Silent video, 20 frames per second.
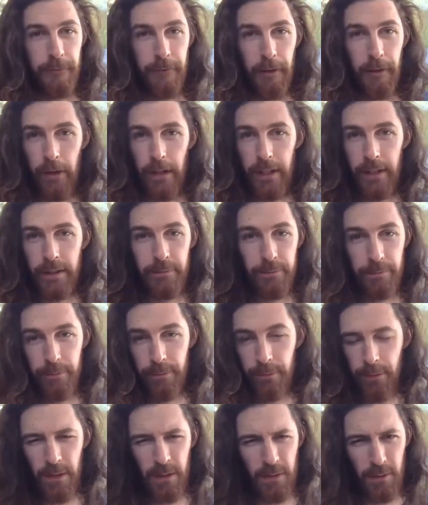very
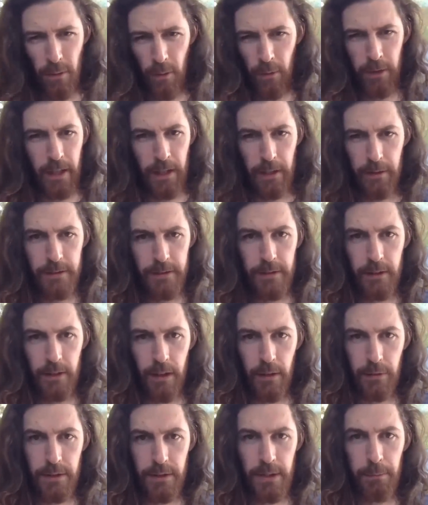throwing down, you
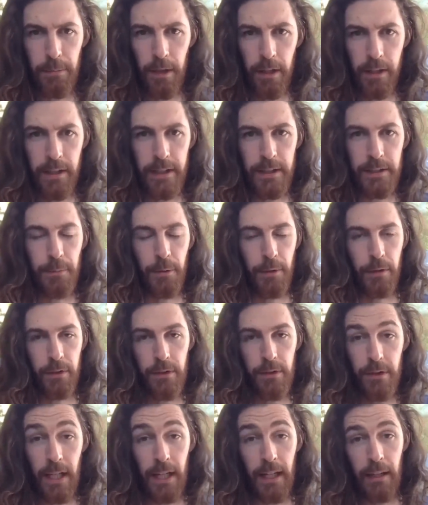know, simple ideas, but
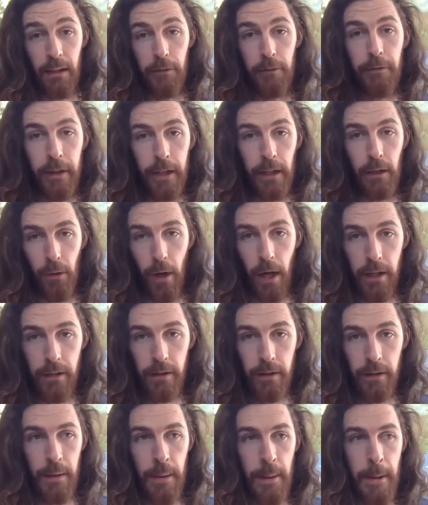just getting the feel right.
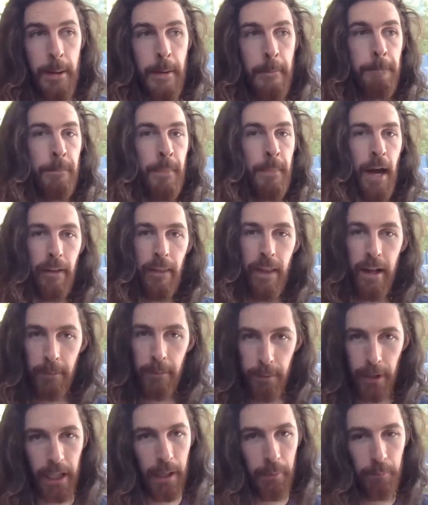And then it
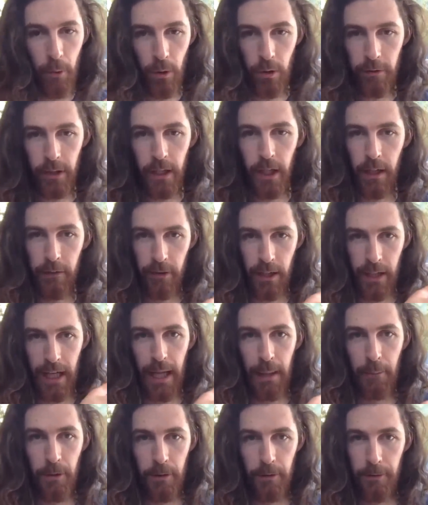became more of a kind of a
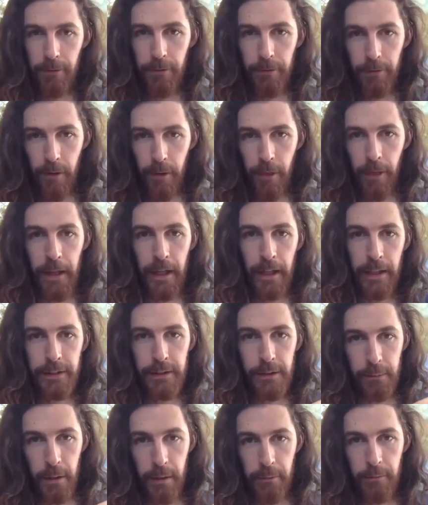collaborative thing.
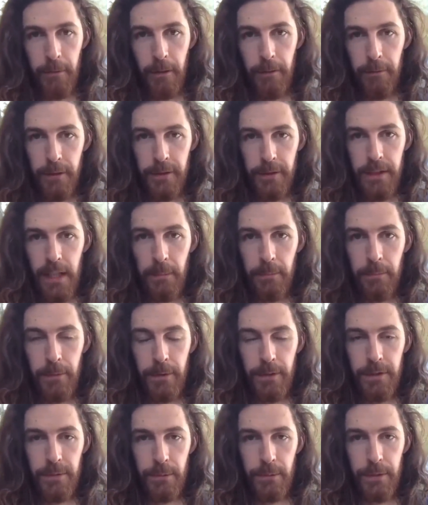So my first album
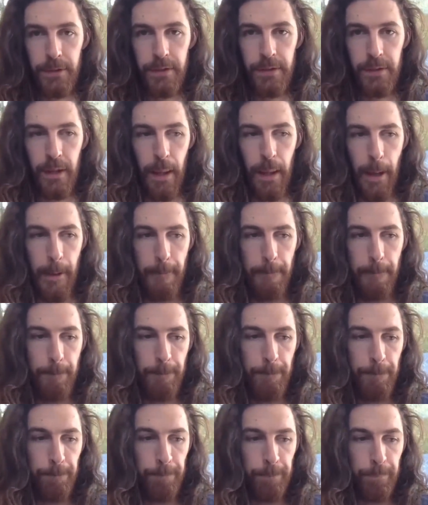was
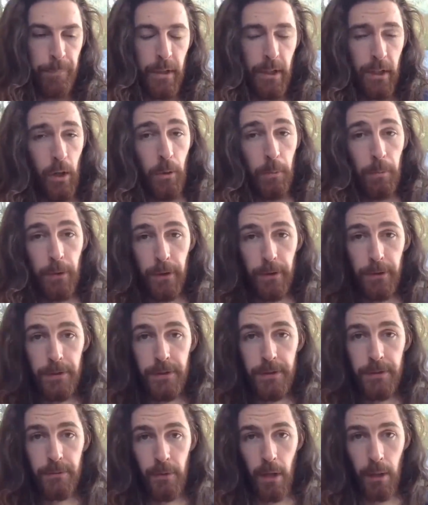
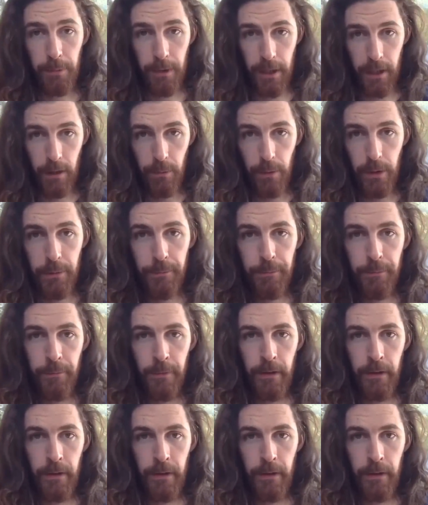co-produced, Rob Kirwan,